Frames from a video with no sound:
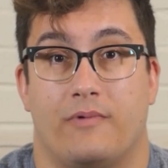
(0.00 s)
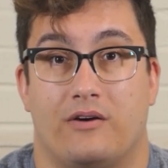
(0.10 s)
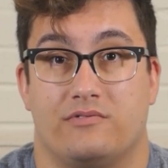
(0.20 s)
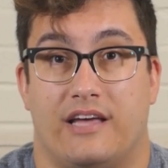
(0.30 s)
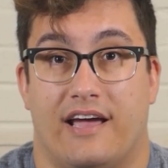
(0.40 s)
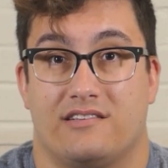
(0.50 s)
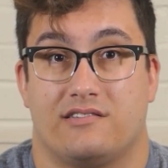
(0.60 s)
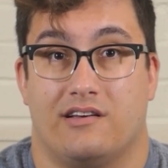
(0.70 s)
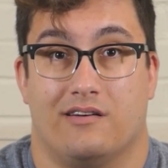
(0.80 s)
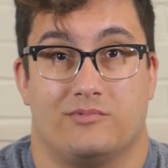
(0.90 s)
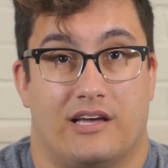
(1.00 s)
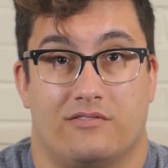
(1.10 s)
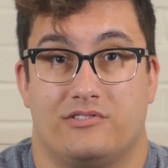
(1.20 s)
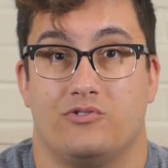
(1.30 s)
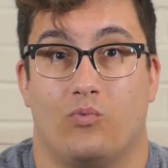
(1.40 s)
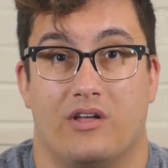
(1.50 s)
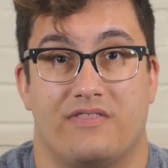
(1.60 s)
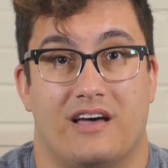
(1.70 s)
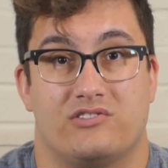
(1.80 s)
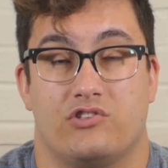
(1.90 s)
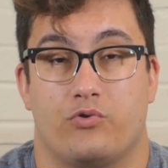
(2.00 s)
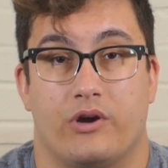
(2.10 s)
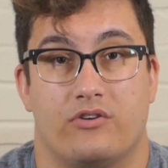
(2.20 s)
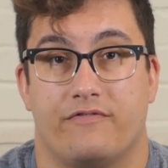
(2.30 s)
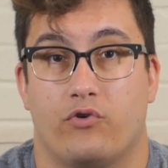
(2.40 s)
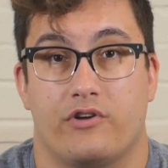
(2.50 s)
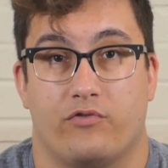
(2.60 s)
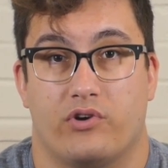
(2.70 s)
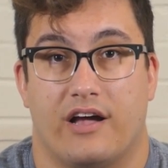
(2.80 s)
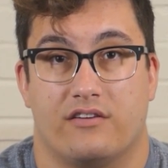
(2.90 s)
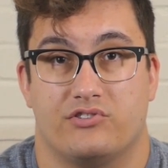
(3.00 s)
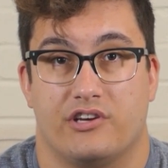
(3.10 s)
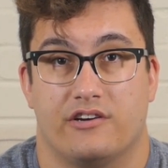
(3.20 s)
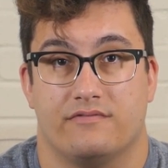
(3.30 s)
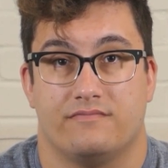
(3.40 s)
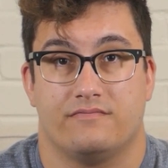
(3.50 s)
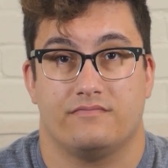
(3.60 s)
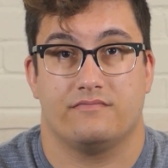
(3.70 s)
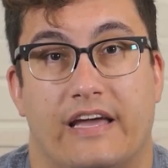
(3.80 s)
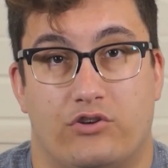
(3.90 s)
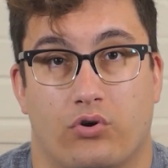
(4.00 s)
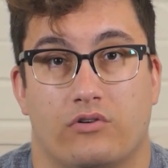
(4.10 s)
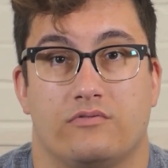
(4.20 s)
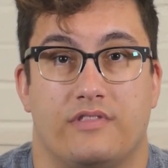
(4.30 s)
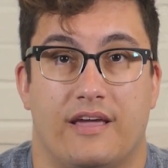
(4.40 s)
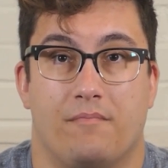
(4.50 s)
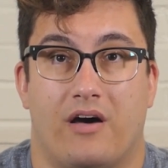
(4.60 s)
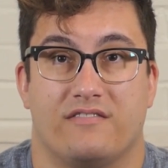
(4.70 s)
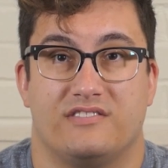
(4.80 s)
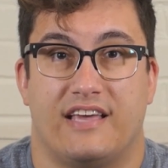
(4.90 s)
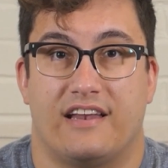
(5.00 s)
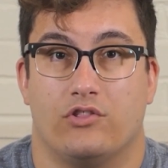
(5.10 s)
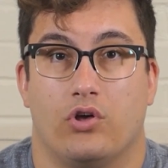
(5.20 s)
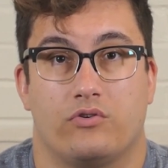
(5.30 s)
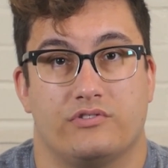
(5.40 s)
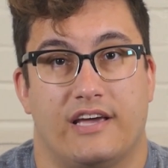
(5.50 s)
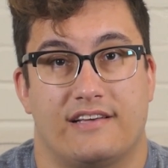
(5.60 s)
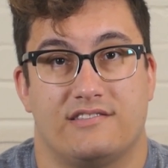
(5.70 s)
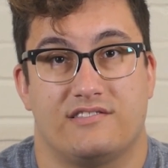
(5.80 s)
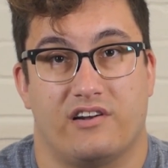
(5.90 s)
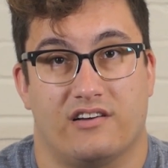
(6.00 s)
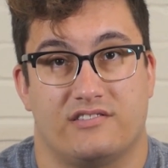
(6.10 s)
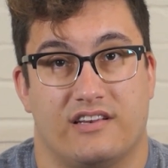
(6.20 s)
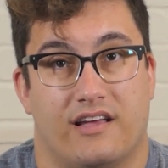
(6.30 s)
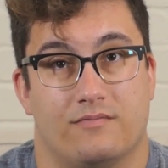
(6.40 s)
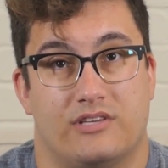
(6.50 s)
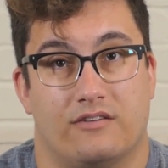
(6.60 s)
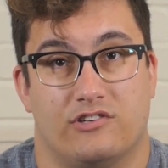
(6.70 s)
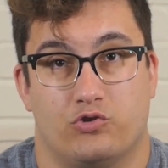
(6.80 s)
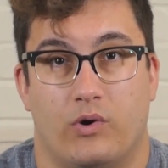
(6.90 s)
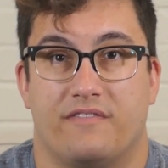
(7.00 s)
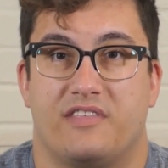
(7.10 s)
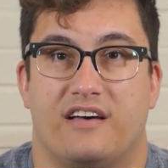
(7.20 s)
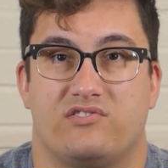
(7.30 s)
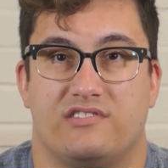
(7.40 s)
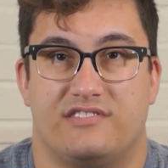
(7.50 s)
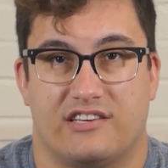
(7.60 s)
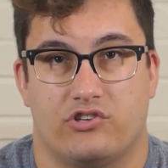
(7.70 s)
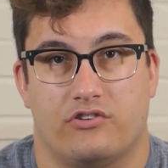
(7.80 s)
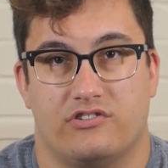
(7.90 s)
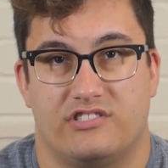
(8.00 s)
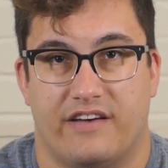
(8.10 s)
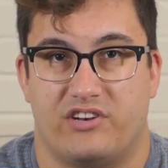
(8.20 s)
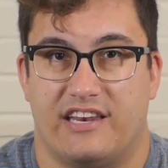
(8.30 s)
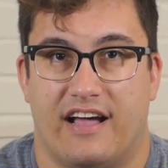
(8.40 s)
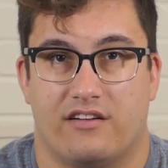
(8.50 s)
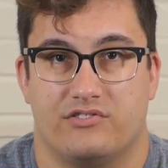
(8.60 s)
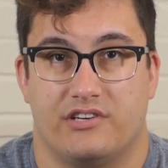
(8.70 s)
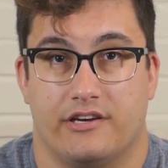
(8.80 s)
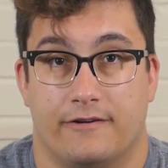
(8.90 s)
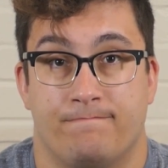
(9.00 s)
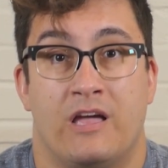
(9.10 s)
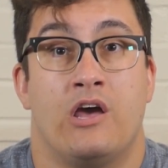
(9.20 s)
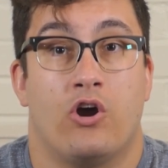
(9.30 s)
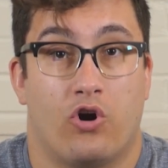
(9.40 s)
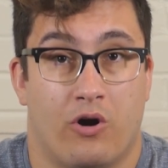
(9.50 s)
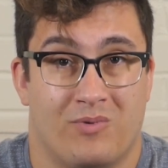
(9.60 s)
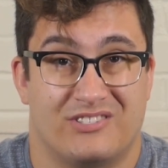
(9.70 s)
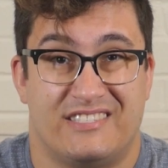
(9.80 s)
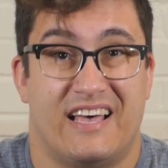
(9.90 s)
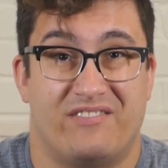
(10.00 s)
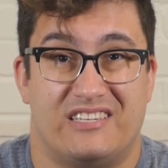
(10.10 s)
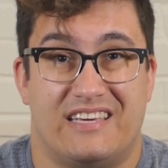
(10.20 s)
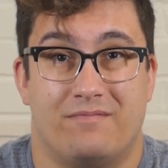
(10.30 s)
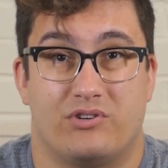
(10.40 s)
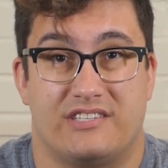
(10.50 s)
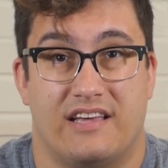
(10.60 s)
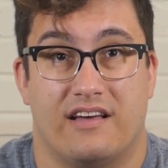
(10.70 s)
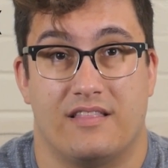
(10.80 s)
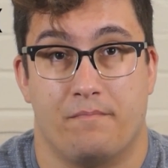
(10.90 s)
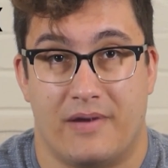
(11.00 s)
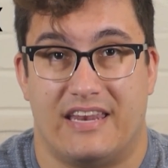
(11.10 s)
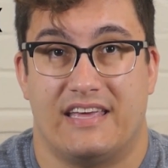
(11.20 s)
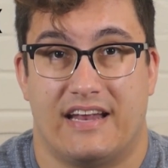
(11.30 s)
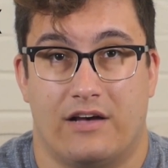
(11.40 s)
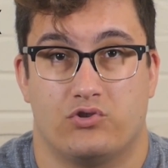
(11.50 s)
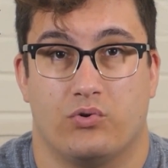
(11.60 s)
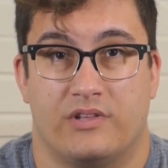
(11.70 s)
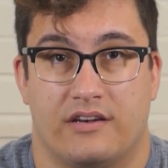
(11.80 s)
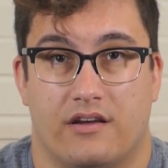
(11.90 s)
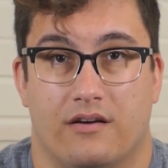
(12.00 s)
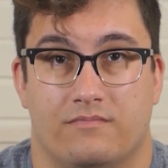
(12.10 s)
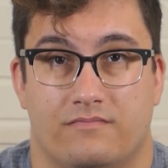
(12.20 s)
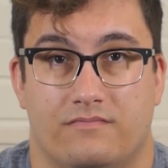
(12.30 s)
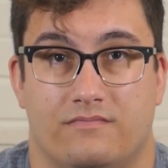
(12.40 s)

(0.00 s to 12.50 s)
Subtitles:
amount taxed comes out to $1,344 a year. In total, the amount of state and local taxes in Austin comes out to $12,670 a year, or almost 17% of the median household income.